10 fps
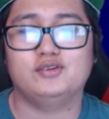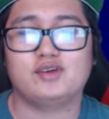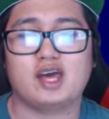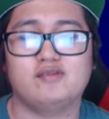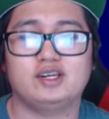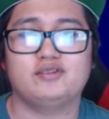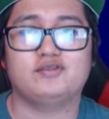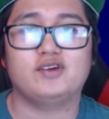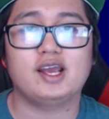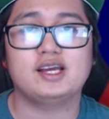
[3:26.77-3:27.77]
If you have any
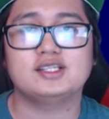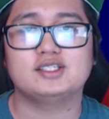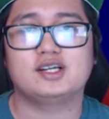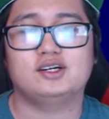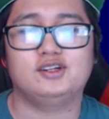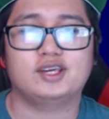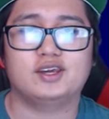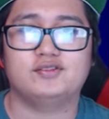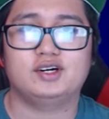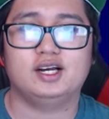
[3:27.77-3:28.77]
friends that are looking
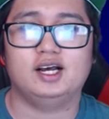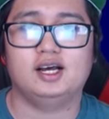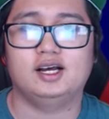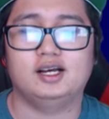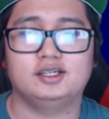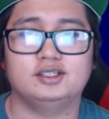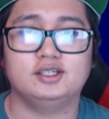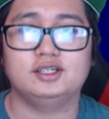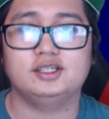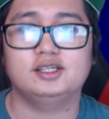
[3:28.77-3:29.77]
for a
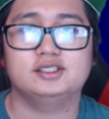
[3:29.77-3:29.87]
good